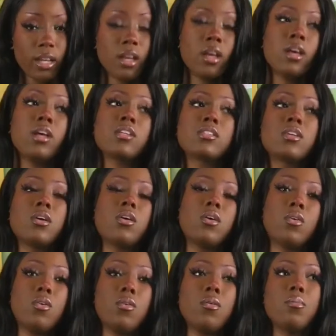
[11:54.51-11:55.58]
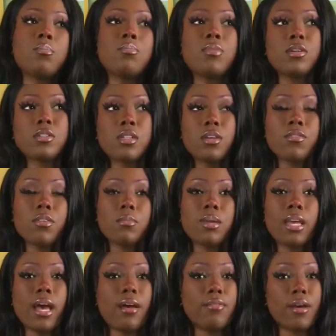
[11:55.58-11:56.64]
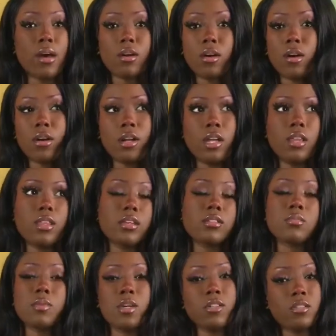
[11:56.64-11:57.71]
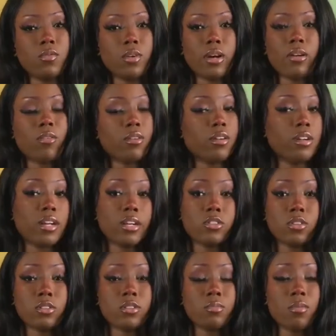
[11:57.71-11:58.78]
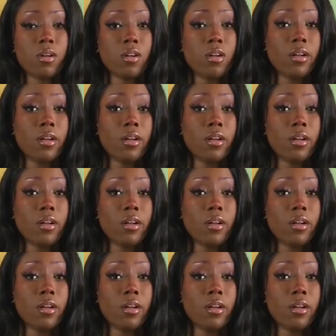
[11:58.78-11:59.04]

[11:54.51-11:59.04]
So personally for me, I've had already the experience of where I ordered an extra small